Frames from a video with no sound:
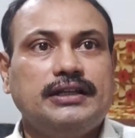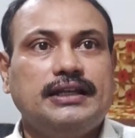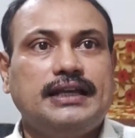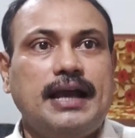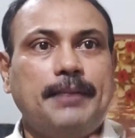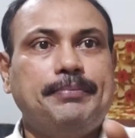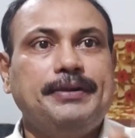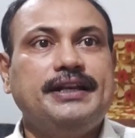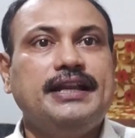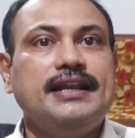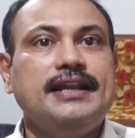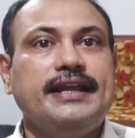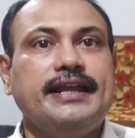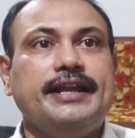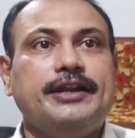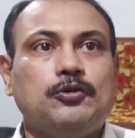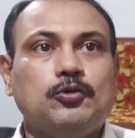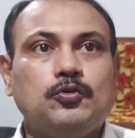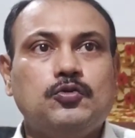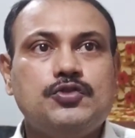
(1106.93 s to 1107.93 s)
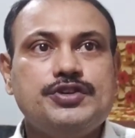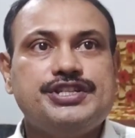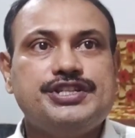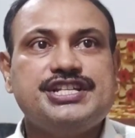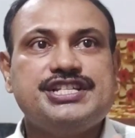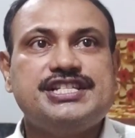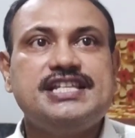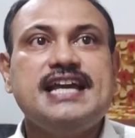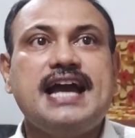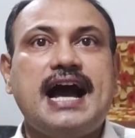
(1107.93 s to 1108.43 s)
capital A2, which
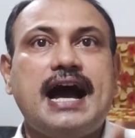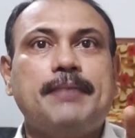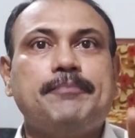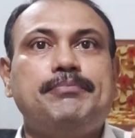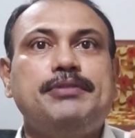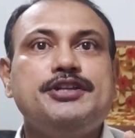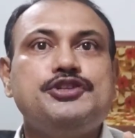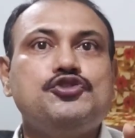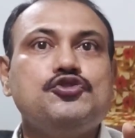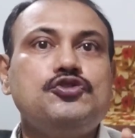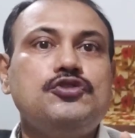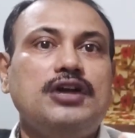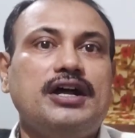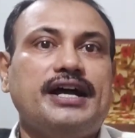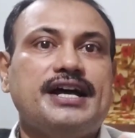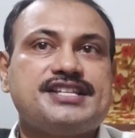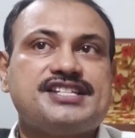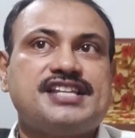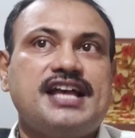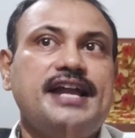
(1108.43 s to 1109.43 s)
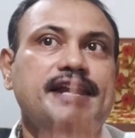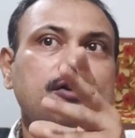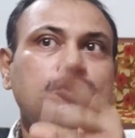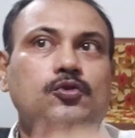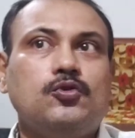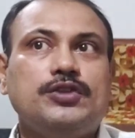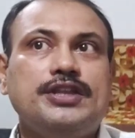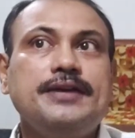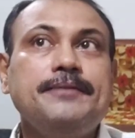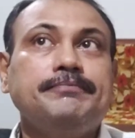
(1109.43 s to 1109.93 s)
is the amplitude assigned
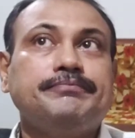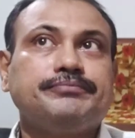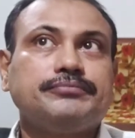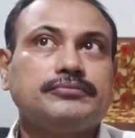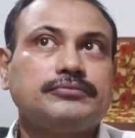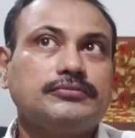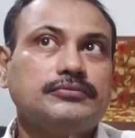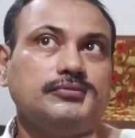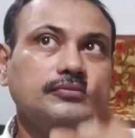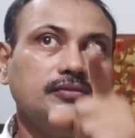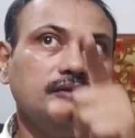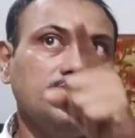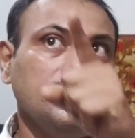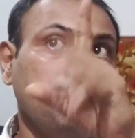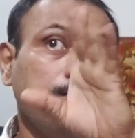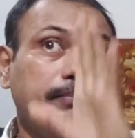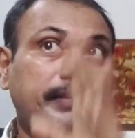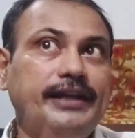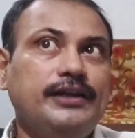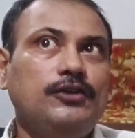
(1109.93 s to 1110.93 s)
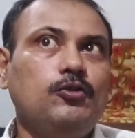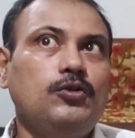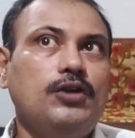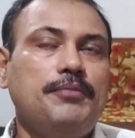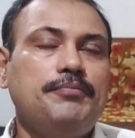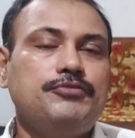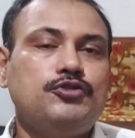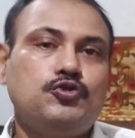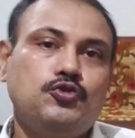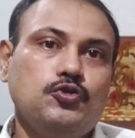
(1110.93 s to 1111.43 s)
to the
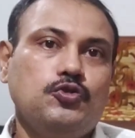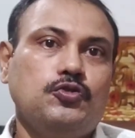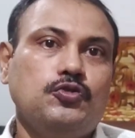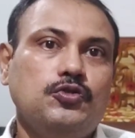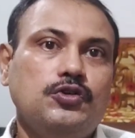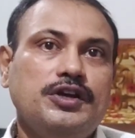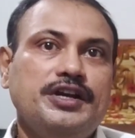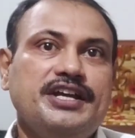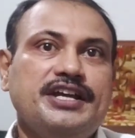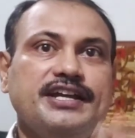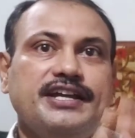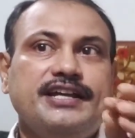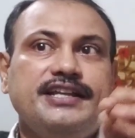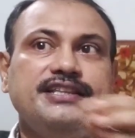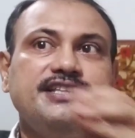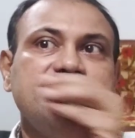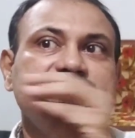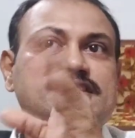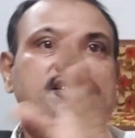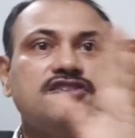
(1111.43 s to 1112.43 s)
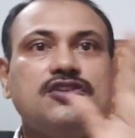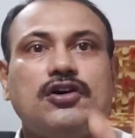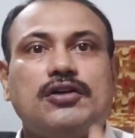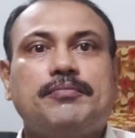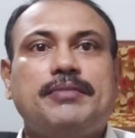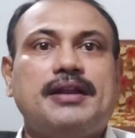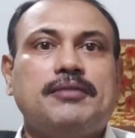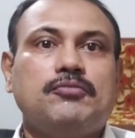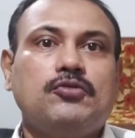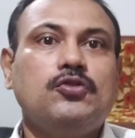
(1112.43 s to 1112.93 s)
pendulum 2 in this
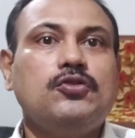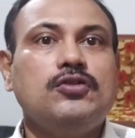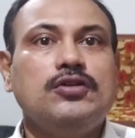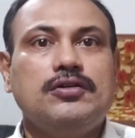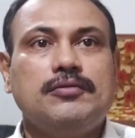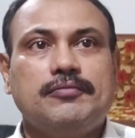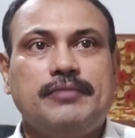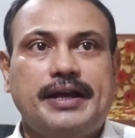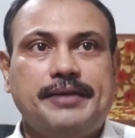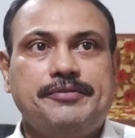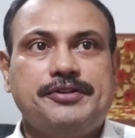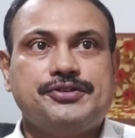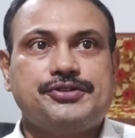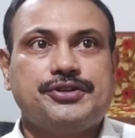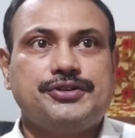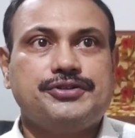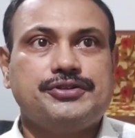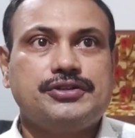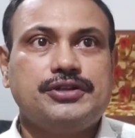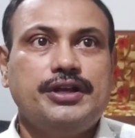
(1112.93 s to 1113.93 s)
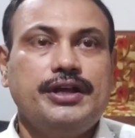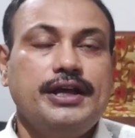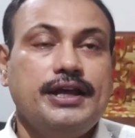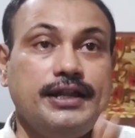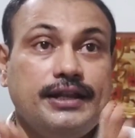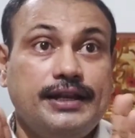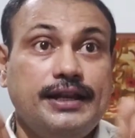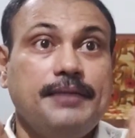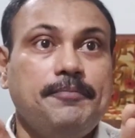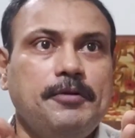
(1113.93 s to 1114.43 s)
normal mode vibrations.
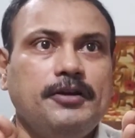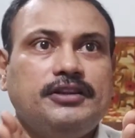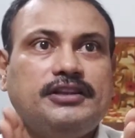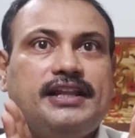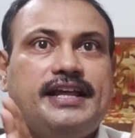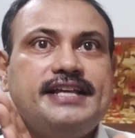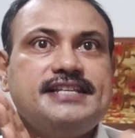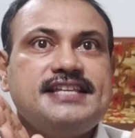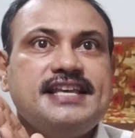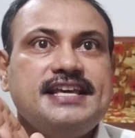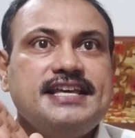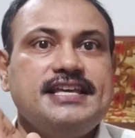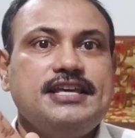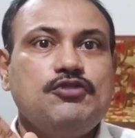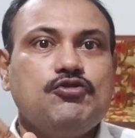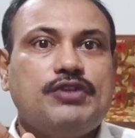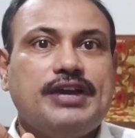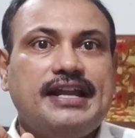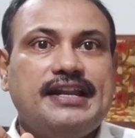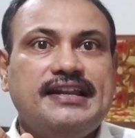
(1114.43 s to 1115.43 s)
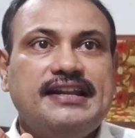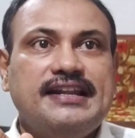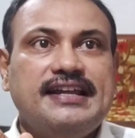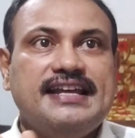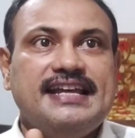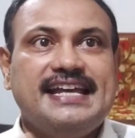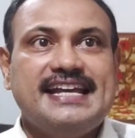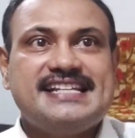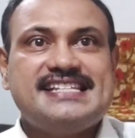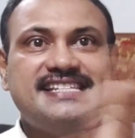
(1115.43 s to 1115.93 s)
Nevertheless, you
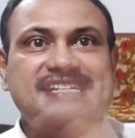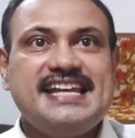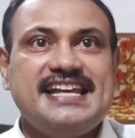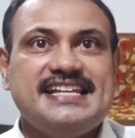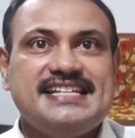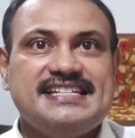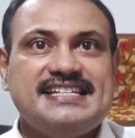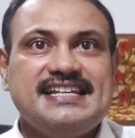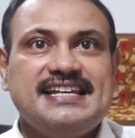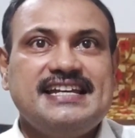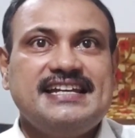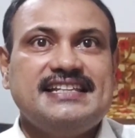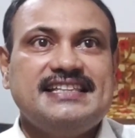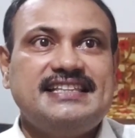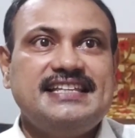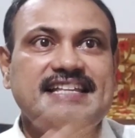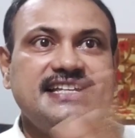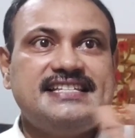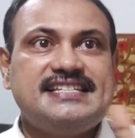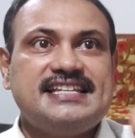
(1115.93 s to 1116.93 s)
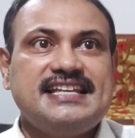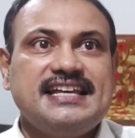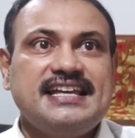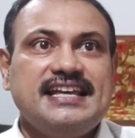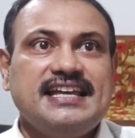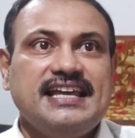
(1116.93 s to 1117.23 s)
can exchange this